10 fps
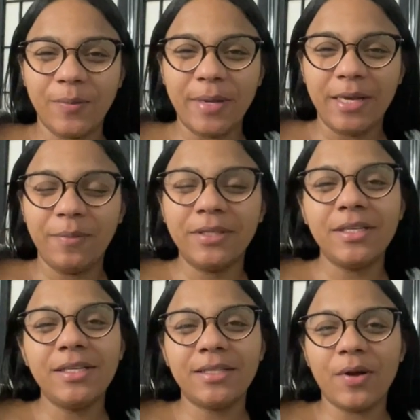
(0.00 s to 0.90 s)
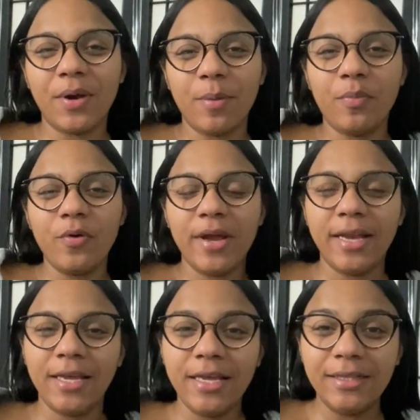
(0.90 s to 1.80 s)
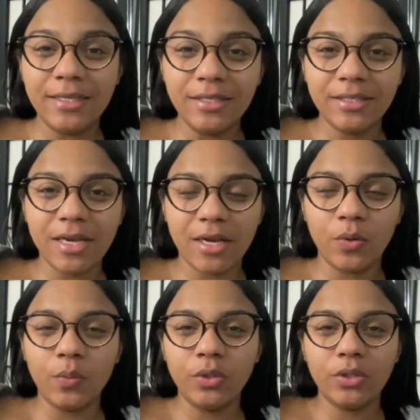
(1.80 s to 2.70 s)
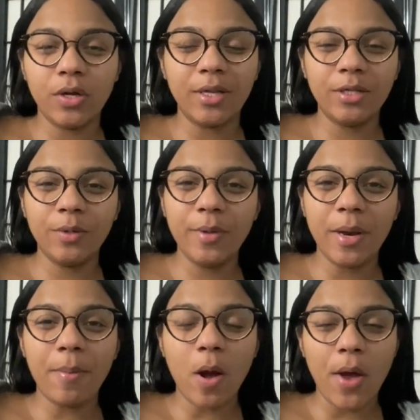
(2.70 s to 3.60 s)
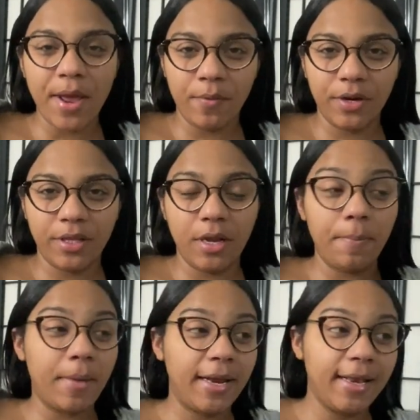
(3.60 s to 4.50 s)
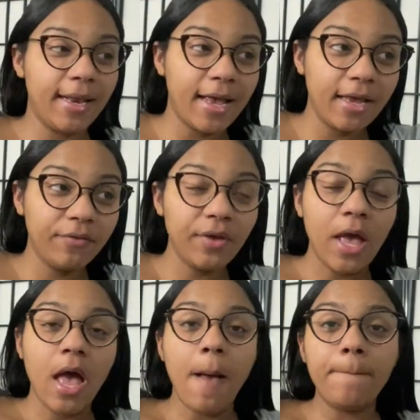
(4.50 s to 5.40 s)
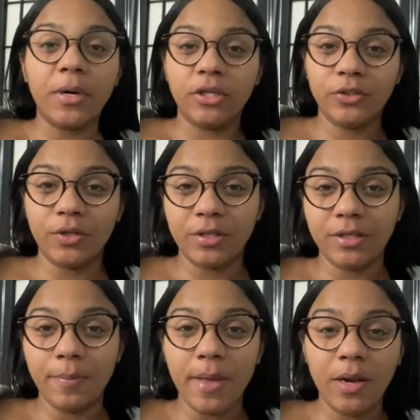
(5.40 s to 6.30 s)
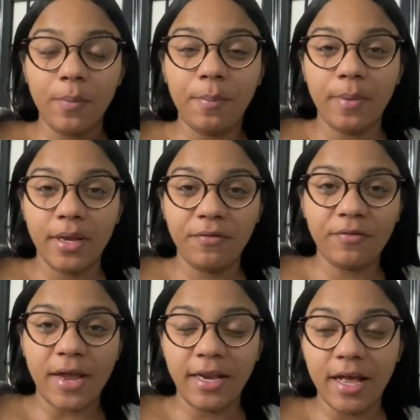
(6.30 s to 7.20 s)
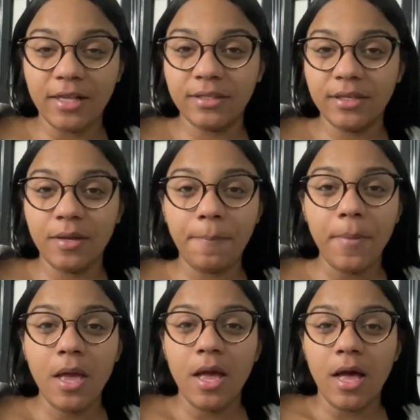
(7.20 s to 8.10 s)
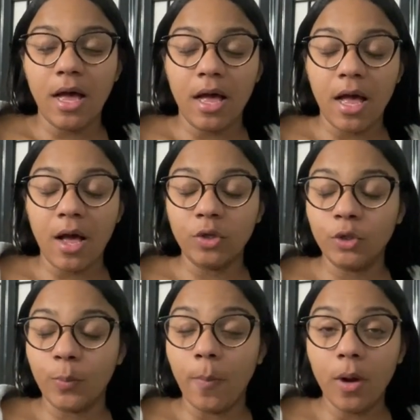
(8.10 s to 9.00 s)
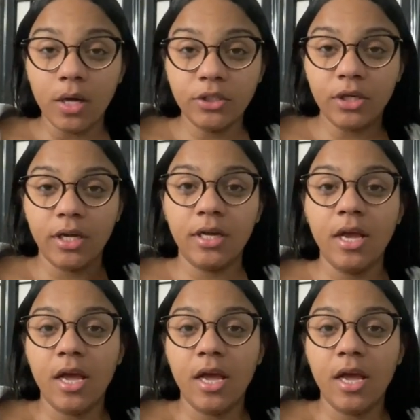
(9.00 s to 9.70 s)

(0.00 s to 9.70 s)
My name is Isaura Bru, and in this channel we talk a little bit about everything: my life, personal development, financing, how to budget,